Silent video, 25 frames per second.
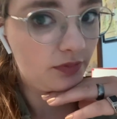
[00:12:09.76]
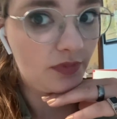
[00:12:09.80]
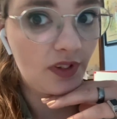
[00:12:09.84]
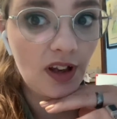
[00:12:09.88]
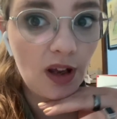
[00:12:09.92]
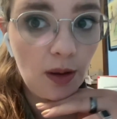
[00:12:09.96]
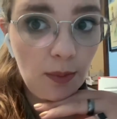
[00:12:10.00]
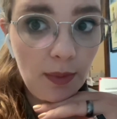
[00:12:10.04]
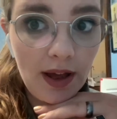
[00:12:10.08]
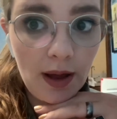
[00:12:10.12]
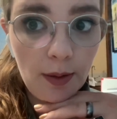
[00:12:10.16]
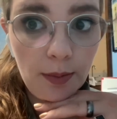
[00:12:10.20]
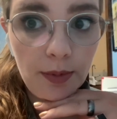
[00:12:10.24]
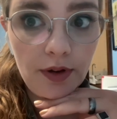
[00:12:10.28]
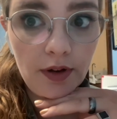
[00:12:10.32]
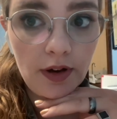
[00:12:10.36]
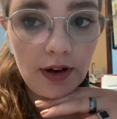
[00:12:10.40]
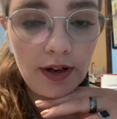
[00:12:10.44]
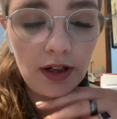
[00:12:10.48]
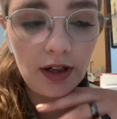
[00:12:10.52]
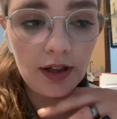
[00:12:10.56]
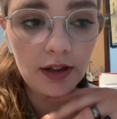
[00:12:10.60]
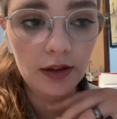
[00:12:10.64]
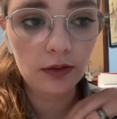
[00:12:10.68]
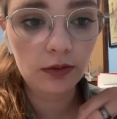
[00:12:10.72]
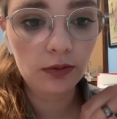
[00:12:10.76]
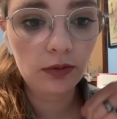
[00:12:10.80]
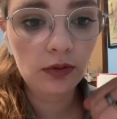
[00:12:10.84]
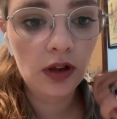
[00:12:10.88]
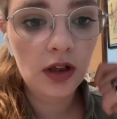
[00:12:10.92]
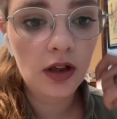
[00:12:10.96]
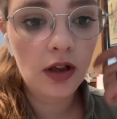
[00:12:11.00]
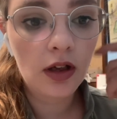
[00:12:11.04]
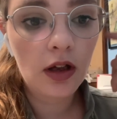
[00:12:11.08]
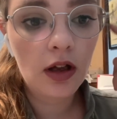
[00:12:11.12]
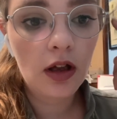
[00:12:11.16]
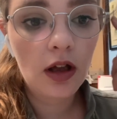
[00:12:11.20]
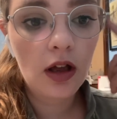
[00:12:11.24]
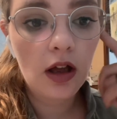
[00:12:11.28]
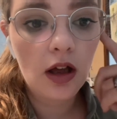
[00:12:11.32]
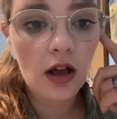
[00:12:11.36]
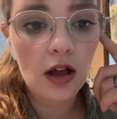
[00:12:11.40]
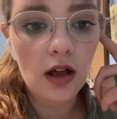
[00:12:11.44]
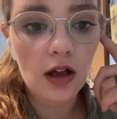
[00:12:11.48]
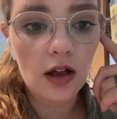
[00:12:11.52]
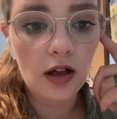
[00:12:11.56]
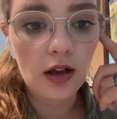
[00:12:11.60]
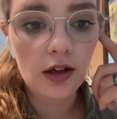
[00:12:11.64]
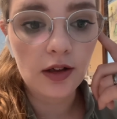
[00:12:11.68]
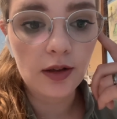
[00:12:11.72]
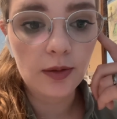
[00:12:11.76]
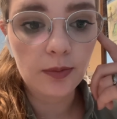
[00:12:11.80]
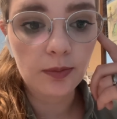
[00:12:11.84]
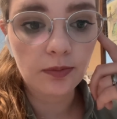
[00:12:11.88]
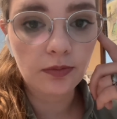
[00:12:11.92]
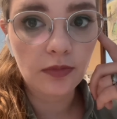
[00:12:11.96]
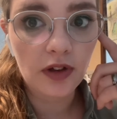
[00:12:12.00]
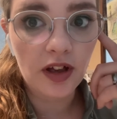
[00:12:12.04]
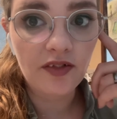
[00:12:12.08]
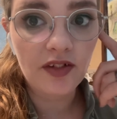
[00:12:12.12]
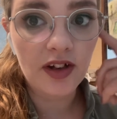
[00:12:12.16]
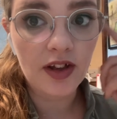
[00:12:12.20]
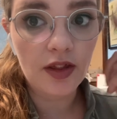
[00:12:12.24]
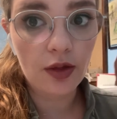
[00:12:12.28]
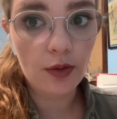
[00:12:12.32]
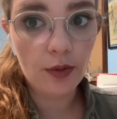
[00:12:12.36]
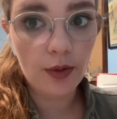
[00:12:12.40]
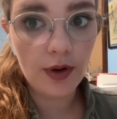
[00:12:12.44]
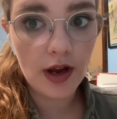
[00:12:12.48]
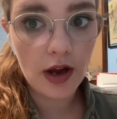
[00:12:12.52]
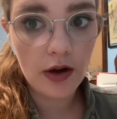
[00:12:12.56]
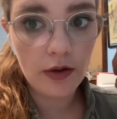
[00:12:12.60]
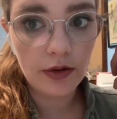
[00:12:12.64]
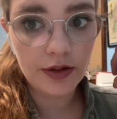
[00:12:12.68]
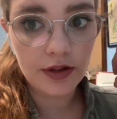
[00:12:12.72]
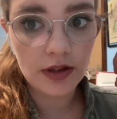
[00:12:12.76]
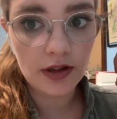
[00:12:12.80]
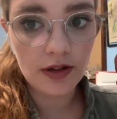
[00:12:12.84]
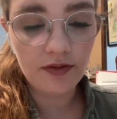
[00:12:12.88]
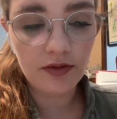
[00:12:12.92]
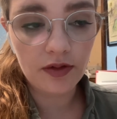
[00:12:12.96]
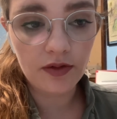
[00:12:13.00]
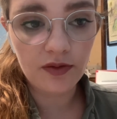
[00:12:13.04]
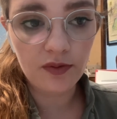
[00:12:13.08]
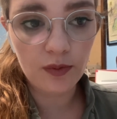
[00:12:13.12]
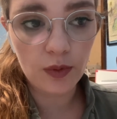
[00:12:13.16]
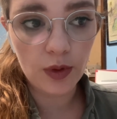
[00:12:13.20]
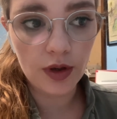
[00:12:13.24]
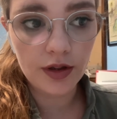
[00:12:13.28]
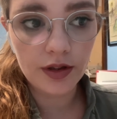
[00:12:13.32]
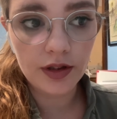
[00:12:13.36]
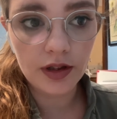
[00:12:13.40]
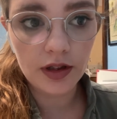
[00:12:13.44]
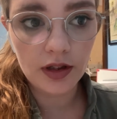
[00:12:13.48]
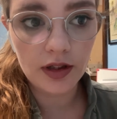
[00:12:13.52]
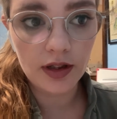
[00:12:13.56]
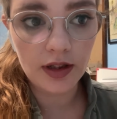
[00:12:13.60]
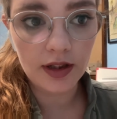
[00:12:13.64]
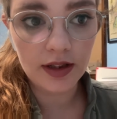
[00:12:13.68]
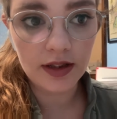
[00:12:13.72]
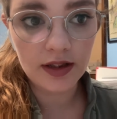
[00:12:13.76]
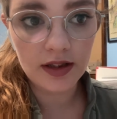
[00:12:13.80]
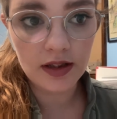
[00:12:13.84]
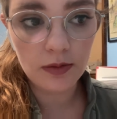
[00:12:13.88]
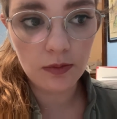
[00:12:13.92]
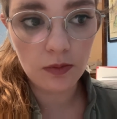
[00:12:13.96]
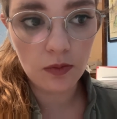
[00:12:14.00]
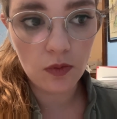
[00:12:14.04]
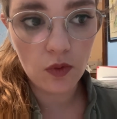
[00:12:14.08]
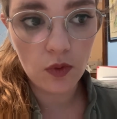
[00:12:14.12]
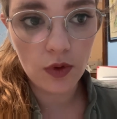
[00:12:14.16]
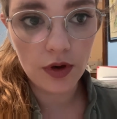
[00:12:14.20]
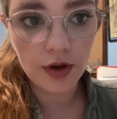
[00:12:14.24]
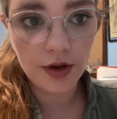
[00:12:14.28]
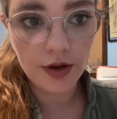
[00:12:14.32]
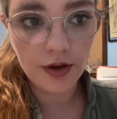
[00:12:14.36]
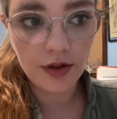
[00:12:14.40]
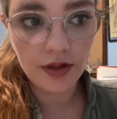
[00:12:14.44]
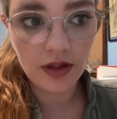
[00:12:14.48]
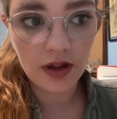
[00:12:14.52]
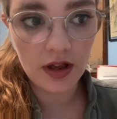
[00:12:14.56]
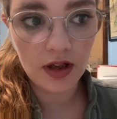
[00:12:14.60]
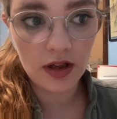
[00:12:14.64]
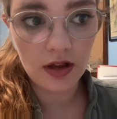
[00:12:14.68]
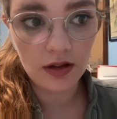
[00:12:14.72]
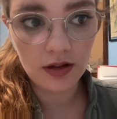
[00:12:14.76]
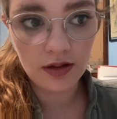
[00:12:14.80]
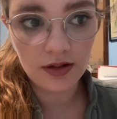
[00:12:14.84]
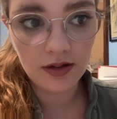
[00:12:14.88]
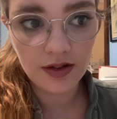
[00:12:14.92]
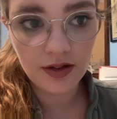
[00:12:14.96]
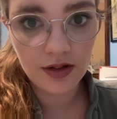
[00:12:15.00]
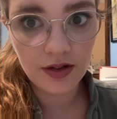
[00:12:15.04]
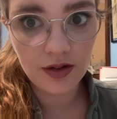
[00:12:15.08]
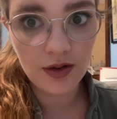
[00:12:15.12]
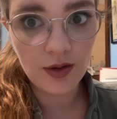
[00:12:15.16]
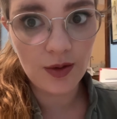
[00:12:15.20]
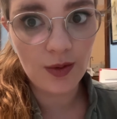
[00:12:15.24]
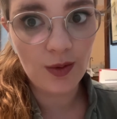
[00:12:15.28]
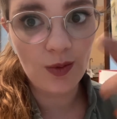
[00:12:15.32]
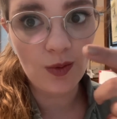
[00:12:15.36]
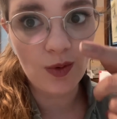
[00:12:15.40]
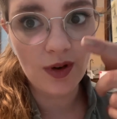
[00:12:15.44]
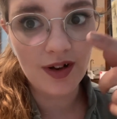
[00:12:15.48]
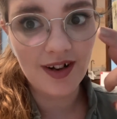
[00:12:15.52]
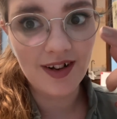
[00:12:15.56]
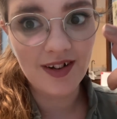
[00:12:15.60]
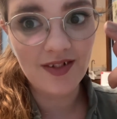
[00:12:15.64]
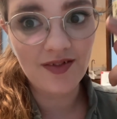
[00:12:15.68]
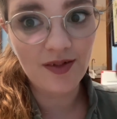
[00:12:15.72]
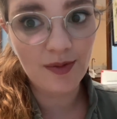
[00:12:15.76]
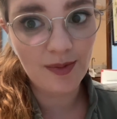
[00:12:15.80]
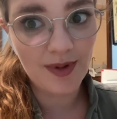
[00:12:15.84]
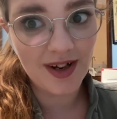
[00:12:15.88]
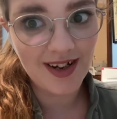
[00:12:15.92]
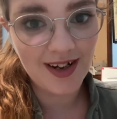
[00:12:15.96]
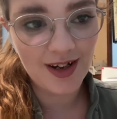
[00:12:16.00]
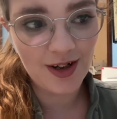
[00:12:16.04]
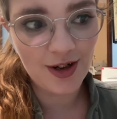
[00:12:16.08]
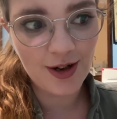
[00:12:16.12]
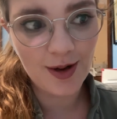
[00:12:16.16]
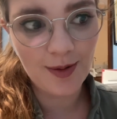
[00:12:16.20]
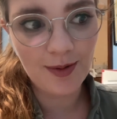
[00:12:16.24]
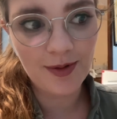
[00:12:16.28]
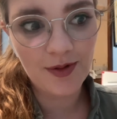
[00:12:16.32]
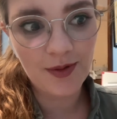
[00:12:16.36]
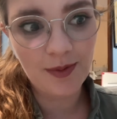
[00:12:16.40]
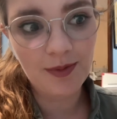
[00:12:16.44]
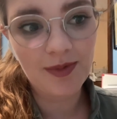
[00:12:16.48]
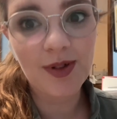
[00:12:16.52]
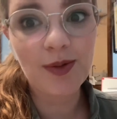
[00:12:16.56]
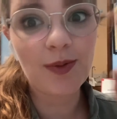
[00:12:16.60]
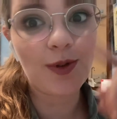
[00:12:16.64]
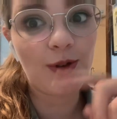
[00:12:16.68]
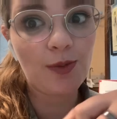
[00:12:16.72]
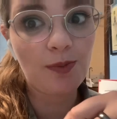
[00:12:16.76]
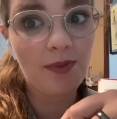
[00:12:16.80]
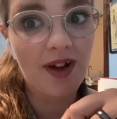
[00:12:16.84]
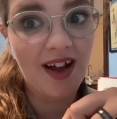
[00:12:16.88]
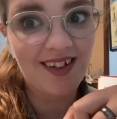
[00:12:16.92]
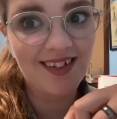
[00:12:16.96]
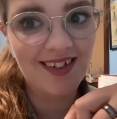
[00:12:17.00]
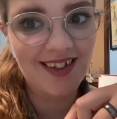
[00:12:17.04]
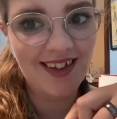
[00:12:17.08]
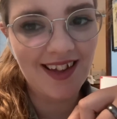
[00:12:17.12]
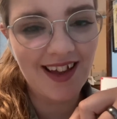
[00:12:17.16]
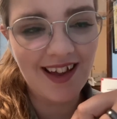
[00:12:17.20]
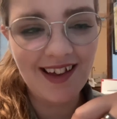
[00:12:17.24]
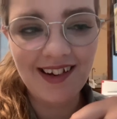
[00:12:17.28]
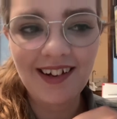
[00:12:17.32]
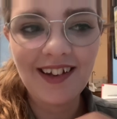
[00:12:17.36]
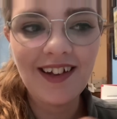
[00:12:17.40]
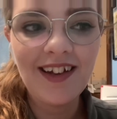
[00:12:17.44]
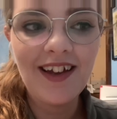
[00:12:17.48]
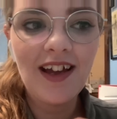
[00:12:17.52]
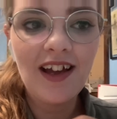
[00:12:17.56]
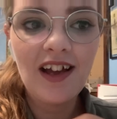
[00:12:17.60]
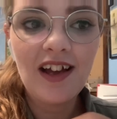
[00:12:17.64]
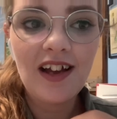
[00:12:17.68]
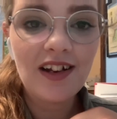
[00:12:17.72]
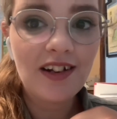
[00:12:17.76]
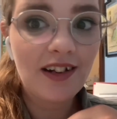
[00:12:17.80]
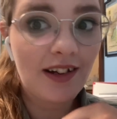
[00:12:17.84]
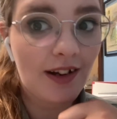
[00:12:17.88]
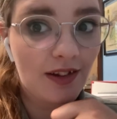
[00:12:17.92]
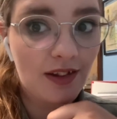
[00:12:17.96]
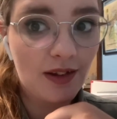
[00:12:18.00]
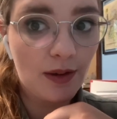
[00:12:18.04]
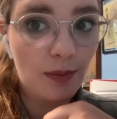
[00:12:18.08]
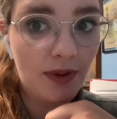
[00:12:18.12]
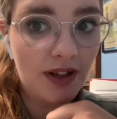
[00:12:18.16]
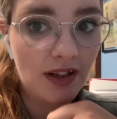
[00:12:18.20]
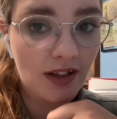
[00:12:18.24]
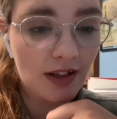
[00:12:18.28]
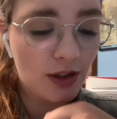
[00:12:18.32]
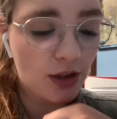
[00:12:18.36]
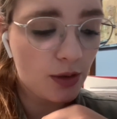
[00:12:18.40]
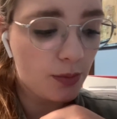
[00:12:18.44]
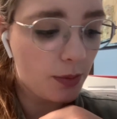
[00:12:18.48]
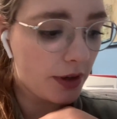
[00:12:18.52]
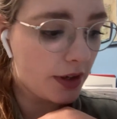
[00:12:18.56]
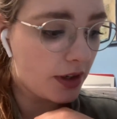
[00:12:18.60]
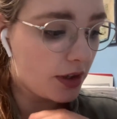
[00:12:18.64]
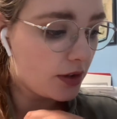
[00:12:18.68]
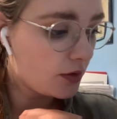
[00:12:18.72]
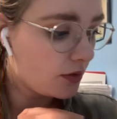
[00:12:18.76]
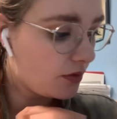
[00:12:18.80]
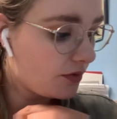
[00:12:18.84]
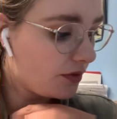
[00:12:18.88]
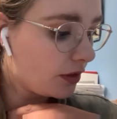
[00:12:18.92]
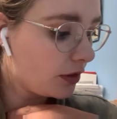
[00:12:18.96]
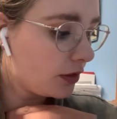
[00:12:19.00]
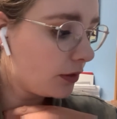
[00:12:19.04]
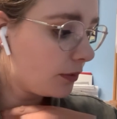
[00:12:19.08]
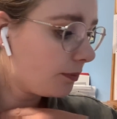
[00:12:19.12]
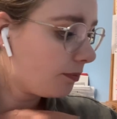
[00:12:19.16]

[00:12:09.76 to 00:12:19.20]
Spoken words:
I'm happy right now. I've got 3 hours left of work and some more things to work on for my day job, so I'm gonna switch back to that now that my lunch break is over.